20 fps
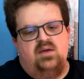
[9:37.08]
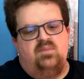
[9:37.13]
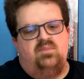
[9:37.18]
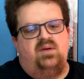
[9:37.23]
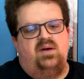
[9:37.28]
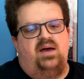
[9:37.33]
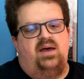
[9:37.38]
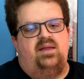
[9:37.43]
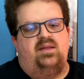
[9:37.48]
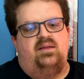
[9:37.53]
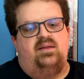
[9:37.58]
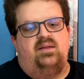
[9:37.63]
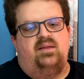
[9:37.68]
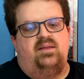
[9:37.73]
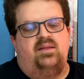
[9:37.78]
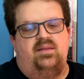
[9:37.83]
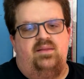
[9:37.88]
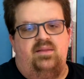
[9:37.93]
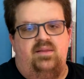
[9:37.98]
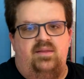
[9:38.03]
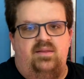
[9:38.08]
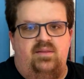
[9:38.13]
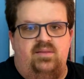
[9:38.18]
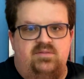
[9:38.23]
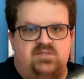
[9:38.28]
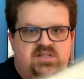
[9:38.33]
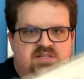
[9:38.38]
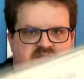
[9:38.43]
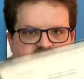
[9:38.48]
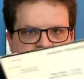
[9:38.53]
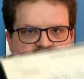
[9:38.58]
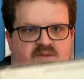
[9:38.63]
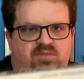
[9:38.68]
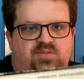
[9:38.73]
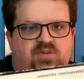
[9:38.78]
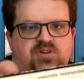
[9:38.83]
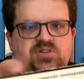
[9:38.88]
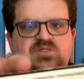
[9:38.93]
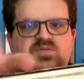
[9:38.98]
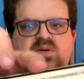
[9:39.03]
but just like the
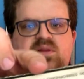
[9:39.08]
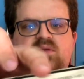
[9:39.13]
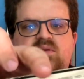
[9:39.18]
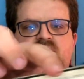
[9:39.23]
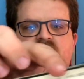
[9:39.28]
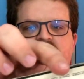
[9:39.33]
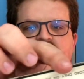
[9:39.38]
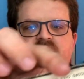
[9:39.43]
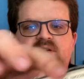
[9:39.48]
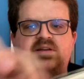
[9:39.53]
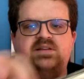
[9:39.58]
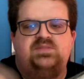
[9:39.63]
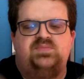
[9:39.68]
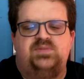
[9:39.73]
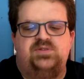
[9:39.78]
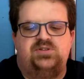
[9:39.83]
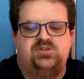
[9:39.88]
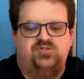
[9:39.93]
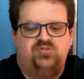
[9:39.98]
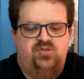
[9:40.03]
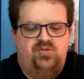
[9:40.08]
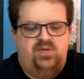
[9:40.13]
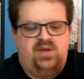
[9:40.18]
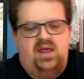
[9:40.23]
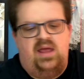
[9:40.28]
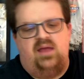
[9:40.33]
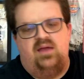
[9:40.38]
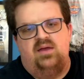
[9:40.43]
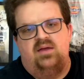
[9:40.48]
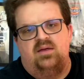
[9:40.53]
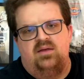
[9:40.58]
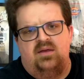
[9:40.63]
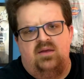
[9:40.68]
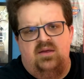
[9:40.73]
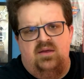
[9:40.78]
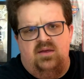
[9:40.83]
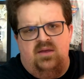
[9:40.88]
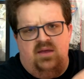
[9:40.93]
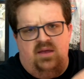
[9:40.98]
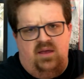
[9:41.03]
first one, the record is protruding
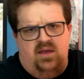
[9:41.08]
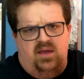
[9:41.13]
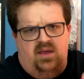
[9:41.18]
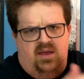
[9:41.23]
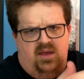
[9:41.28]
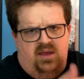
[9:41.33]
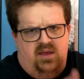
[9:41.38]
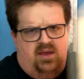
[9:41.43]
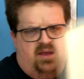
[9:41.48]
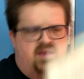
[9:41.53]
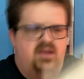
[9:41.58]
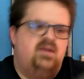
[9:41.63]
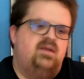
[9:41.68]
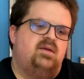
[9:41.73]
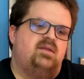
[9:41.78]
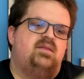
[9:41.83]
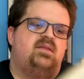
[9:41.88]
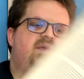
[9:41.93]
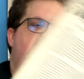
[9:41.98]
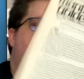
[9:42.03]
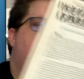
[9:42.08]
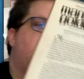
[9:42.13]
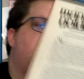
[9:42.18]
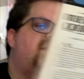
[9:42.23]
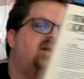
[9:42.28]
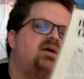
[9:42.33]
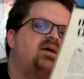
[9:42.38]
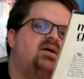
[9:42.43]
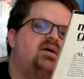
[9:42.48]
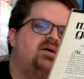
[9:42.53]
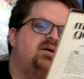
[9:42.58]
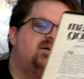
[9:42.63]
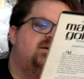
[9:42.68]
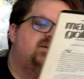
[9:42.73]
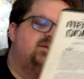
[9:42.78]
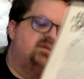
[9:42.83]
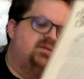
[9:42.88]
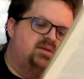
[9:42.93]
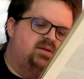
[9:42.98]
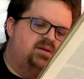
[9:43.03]
in the
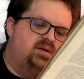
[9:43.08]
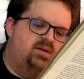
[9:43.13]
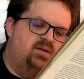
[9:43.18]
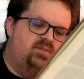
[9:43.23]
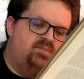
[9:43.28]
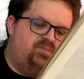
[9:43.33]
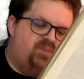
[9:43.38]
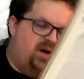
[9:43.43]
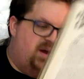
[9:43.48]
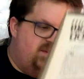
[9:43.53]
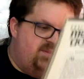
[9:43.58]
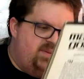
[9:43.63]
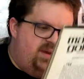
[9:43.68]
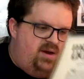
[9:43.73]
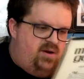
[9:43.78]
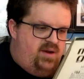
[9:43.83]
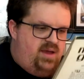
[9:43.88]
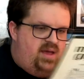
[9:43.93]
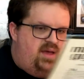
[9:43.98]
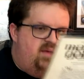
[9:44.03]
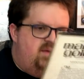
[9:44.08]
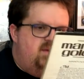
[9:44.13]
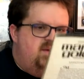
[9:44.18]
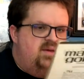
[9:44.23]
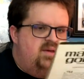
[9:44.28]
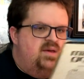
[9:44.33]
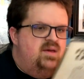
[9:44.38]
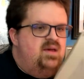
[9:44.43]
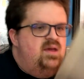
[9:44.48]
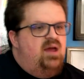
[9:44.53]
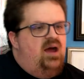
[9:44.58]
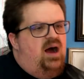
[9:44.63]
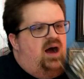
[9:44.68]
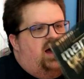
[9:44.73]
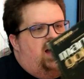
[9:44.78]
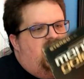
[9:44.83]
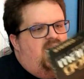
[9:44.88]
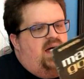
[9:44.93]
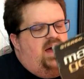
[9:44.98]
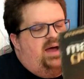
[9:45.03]
bottom area.
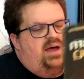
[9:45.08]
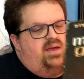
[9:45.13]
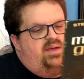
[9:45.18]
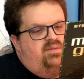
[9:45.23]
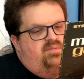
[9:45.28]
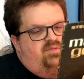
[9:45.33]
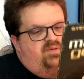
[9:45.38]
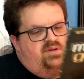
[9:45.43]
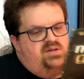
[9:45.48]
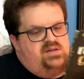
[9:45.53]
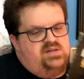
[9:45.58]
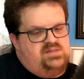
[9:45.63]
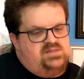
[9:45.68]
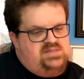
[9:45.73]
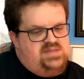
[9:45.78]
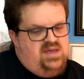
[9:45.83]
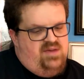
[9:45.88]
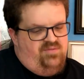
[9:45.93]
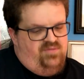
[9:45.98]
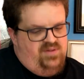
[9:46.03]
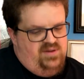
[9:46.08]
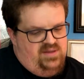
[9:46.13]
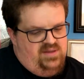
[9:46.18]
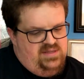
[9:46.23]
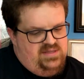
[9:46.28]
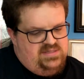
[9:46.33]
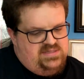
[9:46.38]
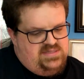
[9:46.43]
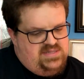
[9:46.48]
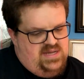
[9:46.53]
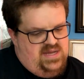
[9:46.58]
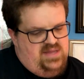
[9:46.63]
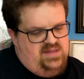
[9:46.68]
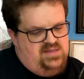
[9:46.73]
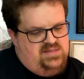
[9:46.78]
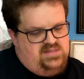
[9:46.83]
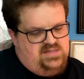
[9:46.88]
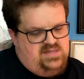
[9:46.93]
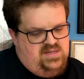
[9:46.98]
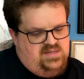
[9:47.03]
I would definitely say
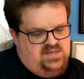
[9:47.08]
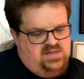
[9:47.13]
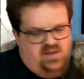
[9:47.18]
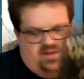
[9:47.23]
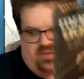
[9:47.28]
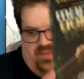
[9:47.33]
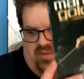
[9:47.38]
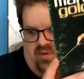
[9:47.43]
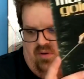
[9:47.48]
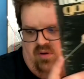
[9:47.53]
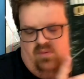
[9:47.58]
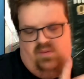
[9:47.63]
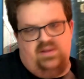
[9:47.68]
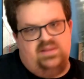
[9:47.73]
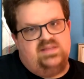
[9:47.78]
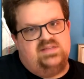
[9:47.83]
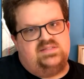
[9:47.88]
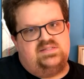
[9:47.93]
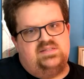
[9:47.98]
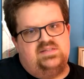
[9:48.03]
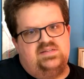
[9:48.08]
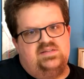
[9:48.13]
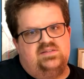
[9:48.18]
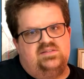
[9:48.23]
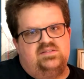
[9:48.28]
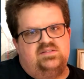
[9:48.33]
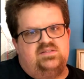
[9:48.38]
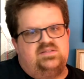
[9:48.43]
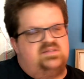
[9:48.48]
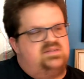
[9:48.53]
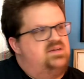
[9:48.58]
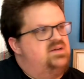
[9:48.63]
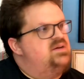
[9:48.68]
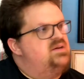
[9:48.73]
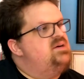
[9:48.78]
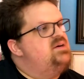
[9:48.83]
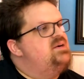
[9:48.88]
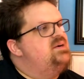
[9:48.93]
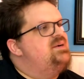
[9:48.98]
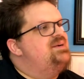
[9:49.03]
this is another poor one. This is
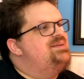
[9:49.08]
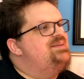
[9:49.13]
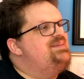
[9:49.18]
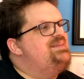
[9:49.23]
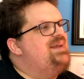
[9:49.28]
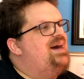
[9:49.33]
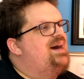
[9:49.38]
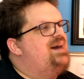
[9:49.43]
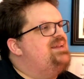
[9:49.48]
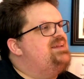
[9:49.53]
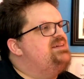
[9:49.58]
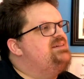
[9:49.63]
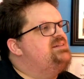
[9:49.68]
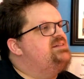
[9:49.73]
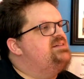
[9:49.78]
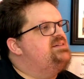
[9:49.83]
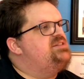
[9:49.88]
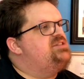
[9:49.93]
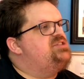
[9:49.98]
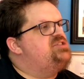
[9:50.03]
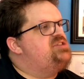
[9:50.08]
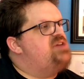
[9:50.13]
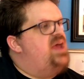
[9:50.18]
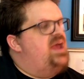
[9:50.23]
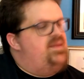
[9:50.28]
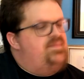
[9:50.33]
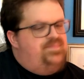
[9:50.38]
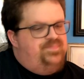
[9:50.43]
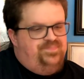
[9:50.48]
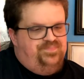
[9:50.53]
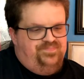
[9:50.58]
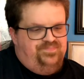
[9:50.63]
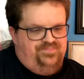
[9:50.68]
not in good shape.